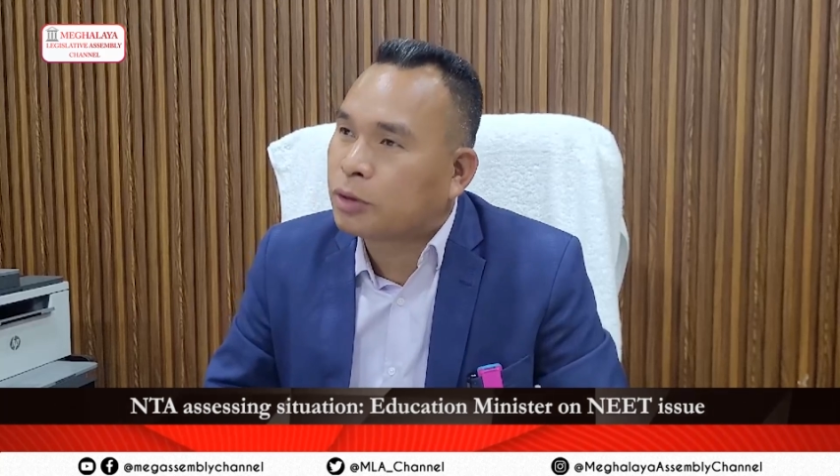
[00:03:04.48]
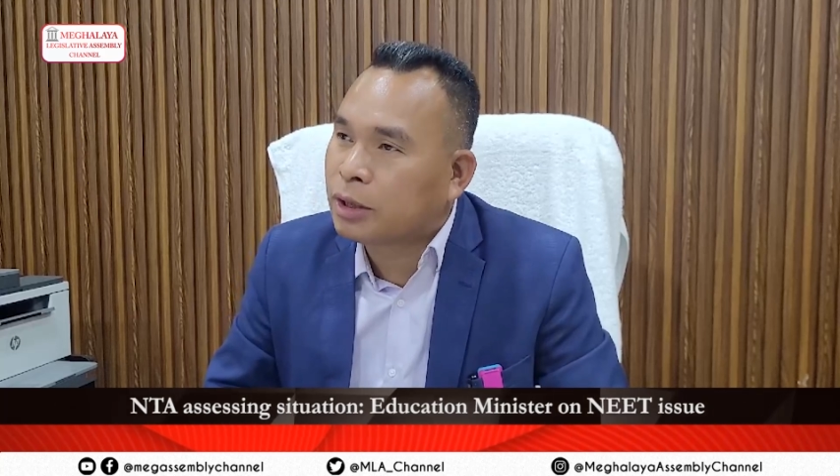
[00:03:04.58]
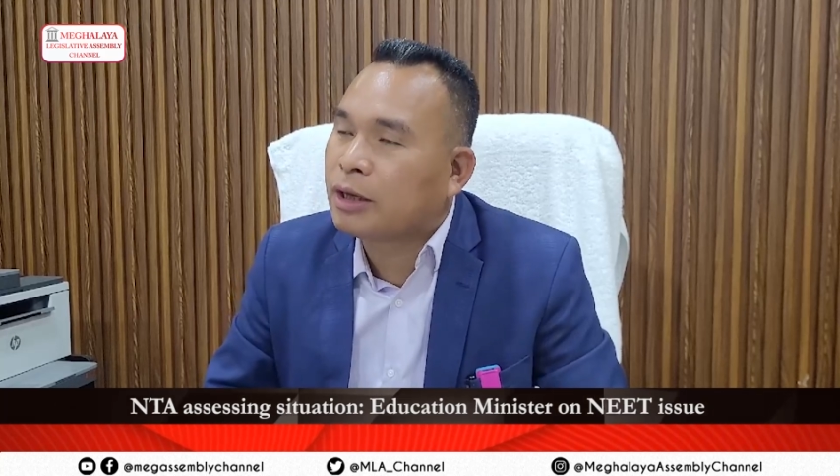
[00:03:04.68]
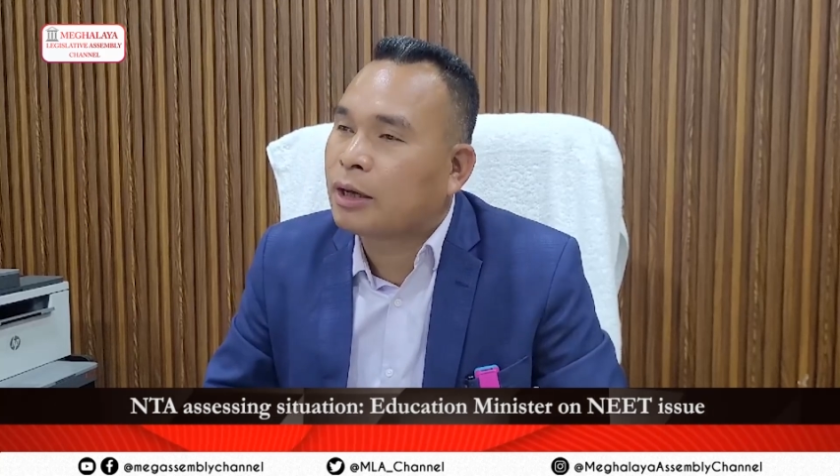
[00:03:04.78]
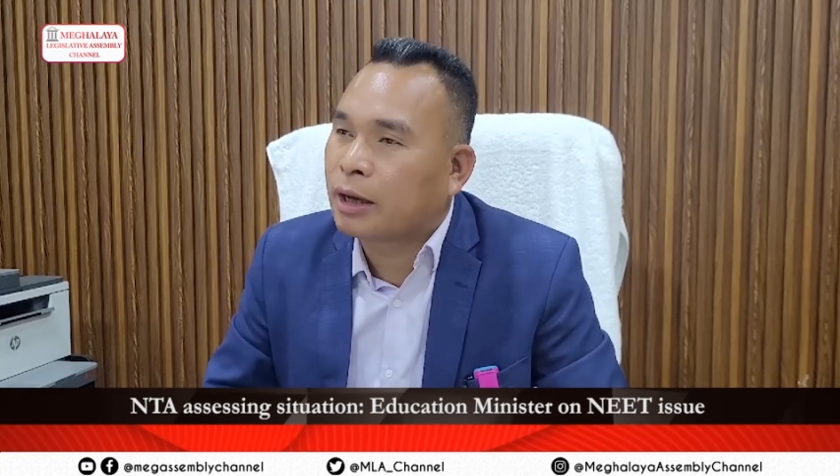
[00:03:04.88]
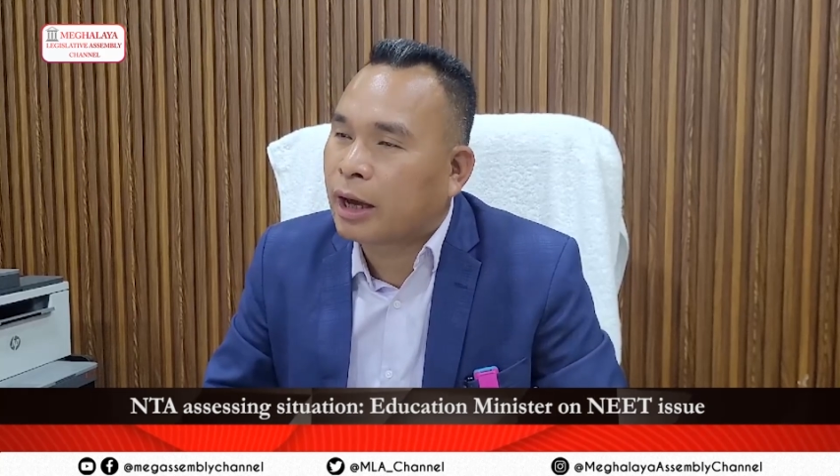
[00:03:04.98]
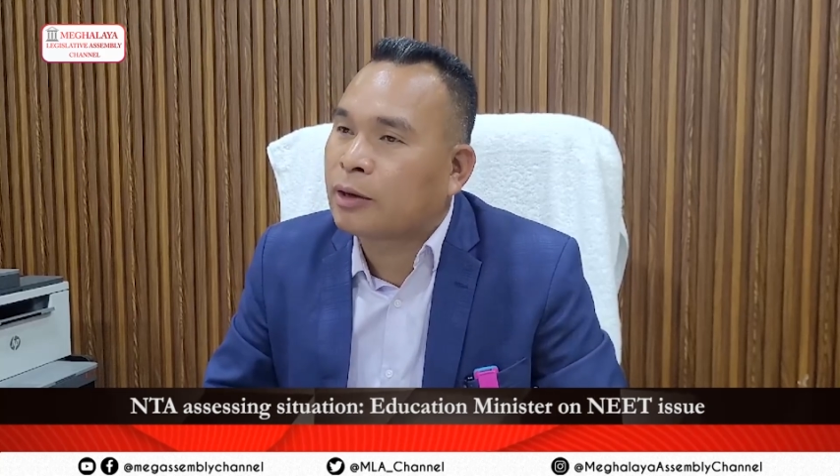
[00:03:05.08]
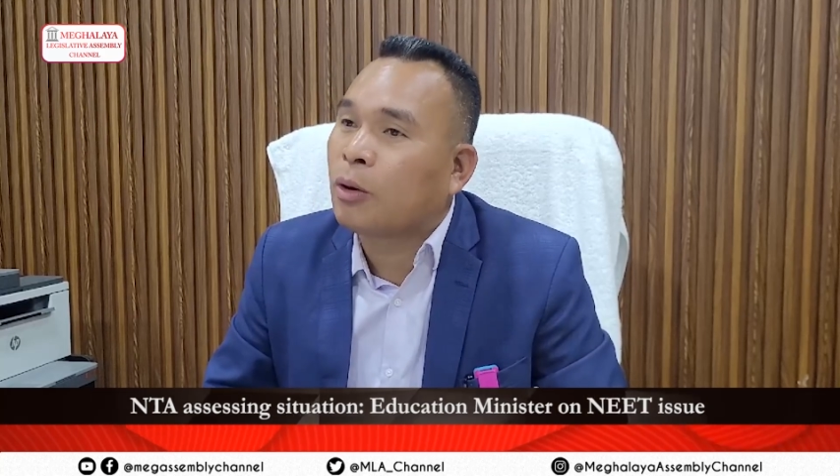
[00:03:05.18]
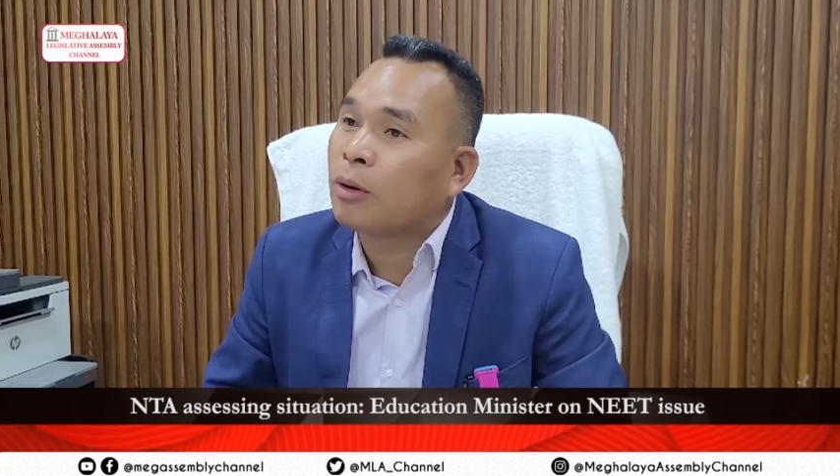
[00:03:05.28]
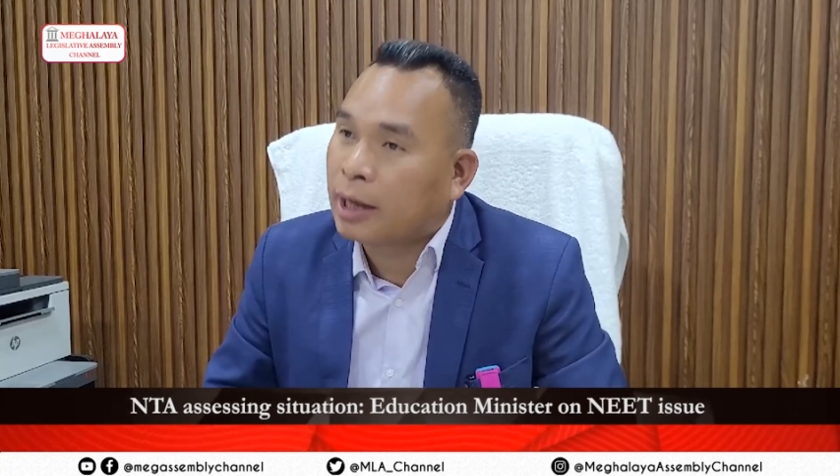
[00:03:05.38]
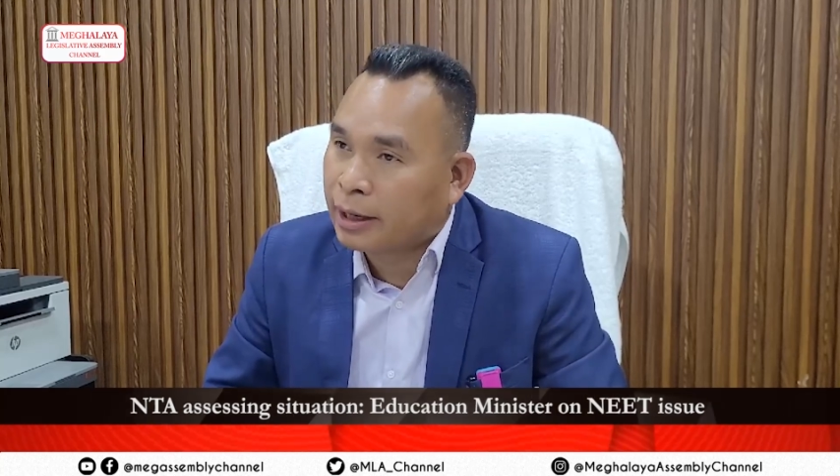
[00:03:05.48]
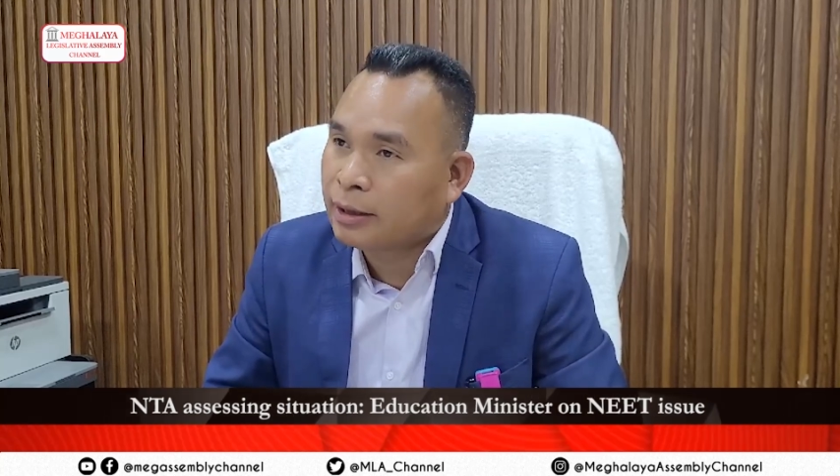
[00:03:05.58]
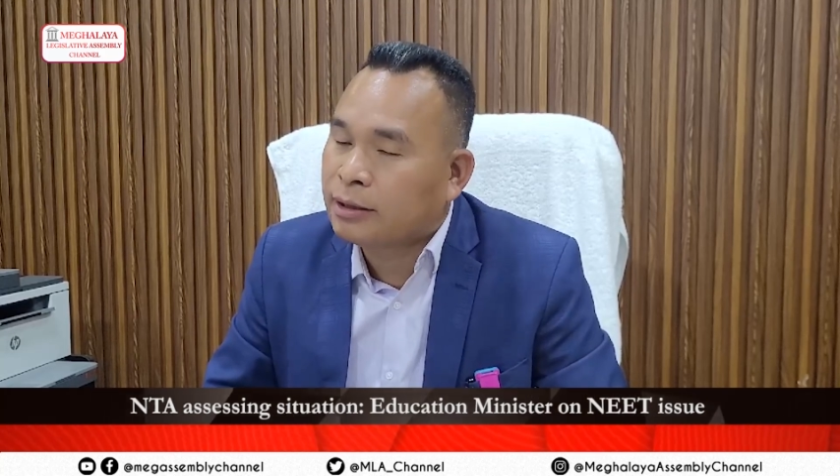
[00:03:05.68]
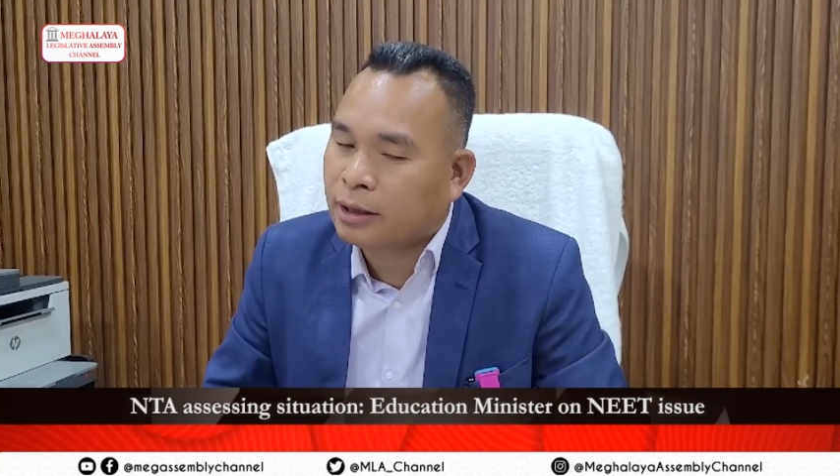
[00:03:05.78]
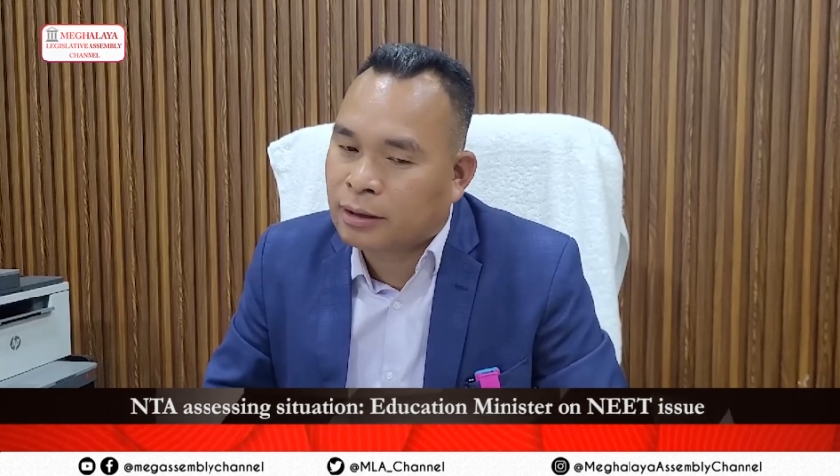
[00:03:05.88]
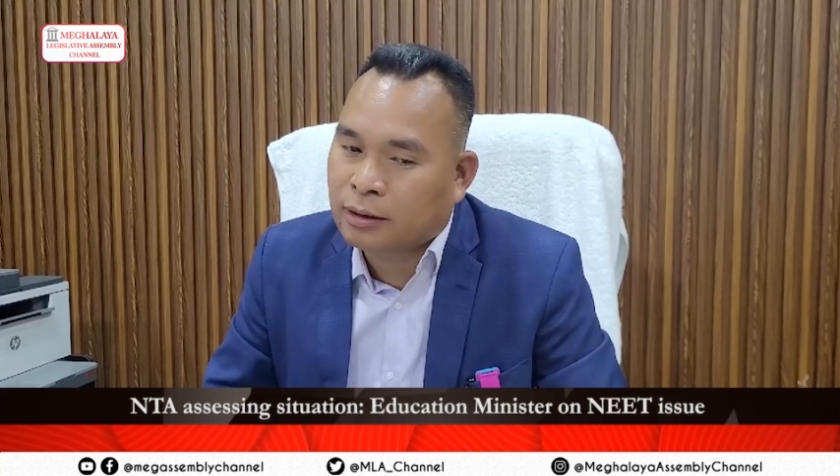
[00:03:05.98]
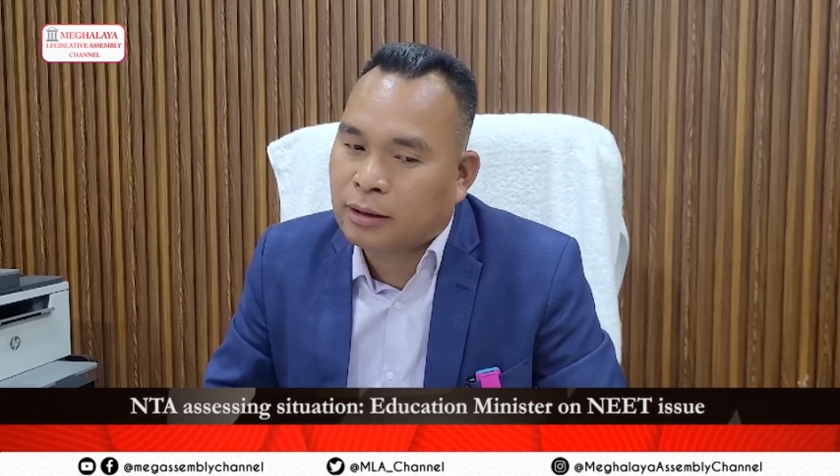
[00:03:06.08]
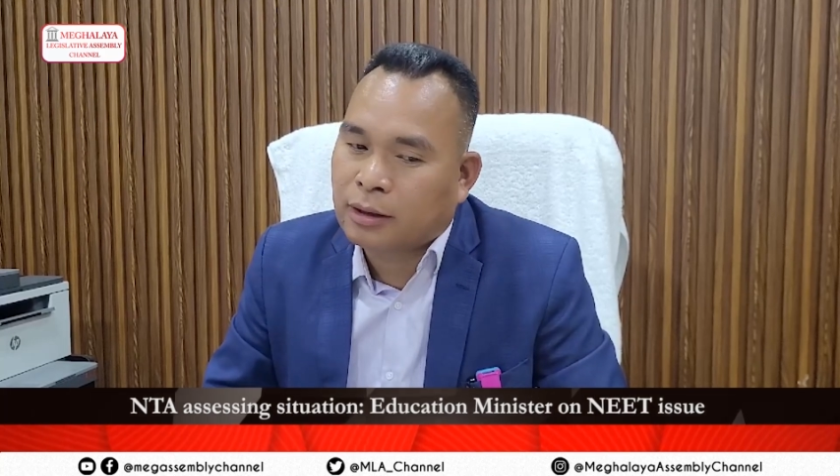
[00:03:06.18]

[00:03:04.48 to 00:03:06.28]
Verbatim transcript: looking at all angles they are